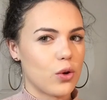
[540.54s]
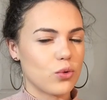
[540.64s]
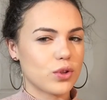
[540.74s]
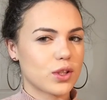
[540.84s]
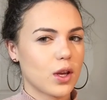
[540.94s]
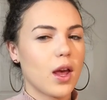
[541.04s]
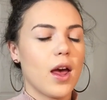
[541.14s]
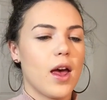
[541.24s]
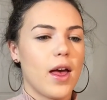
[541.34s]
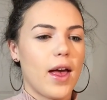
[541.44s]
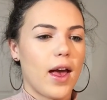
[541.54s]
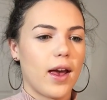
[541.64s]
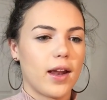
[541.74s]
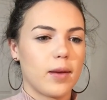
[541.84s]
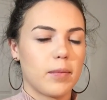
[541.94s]
nose
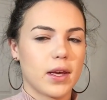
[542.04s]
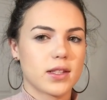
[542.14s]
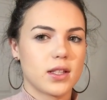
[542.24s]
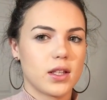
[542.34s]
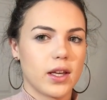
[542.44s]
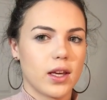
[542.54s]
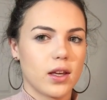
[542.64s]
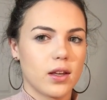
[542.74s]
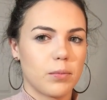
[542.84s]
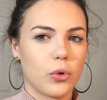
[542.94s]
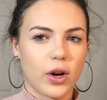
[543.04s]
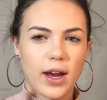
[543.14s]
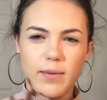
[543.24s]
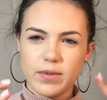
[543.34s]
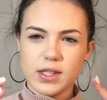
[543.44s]
and it makes it like more
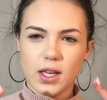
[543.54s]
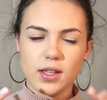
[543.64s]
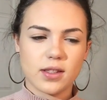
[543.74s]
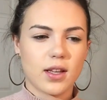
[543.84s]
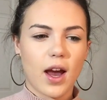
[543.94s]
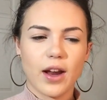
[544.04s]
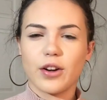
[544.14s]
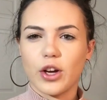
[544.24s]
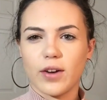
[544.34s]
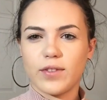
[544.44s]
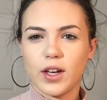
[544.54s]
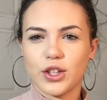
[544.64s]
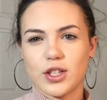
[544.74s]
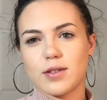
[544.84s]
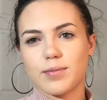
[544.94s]
emphasized. I don't know, I feel like
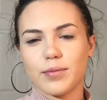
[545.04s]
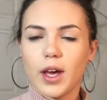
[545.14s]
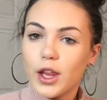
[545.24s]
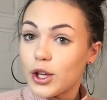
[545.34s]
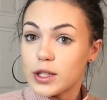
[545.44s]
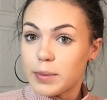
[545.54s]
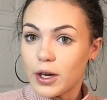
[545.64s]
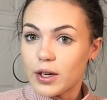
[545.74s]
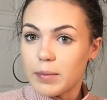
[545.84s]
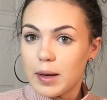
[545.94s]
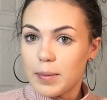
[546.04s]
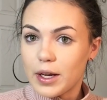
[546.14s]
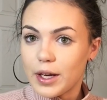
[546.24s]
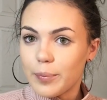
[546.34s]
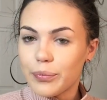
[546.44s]
it looks better in my
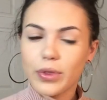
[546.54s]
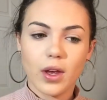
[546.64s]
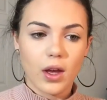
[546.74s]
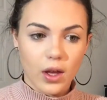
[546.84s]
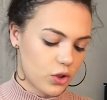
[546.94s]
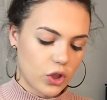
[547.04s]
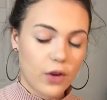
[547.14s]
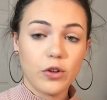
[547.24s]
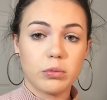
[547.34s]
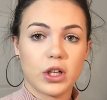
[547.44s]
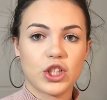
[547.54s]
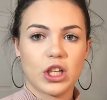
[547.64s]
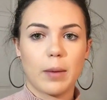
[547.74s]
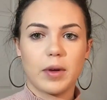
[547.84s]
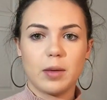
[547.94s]
opinion. So now for blush,
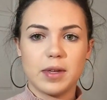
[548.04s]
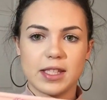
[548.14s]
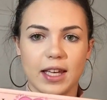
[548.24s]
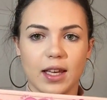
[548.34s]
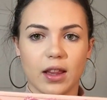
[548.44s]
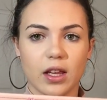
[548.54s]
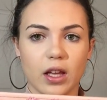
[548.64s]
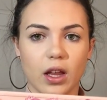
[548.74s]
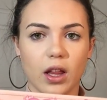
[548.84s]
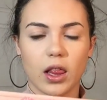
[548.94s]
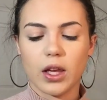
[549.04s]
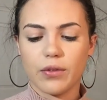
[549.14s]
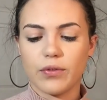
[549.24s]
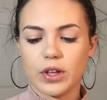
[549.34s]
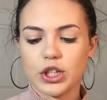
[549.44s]
I'm going to be taking the
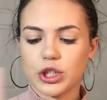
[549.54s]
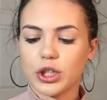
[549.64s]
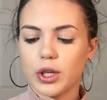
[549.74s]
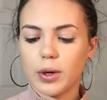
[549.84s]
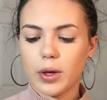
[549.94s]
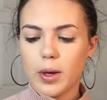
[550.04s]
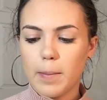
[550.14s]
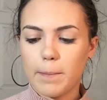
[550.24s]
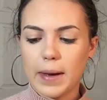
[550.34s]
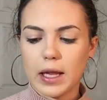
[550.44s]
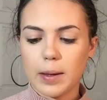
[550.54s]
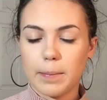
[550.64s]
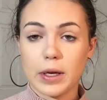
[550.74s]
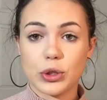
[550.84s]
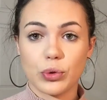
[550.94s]
Love Flush palette
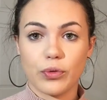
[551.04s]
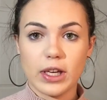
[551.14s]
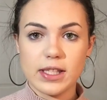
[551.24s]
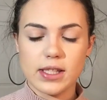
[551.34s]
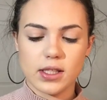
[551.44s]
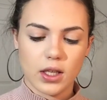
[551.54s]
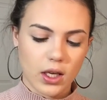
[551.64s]
by Too Faced.